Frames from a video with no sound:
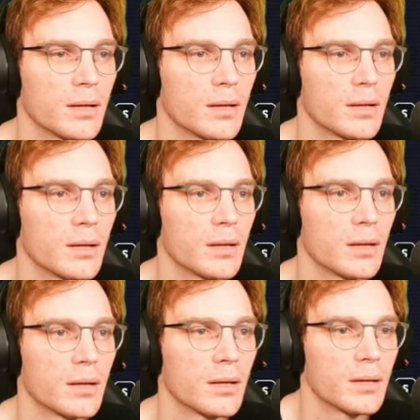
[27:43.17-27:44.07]
Oh my god, I'm
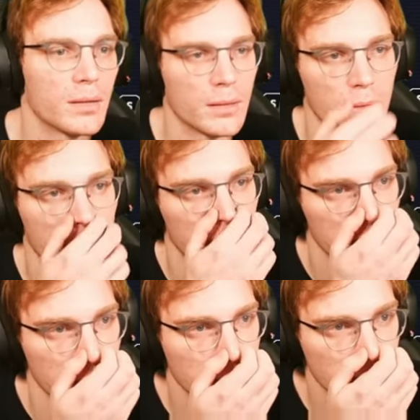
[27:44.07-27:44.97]
going to watch you do this and get
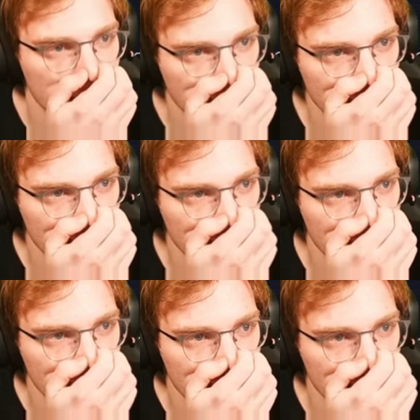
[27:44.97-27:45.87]
so stressed.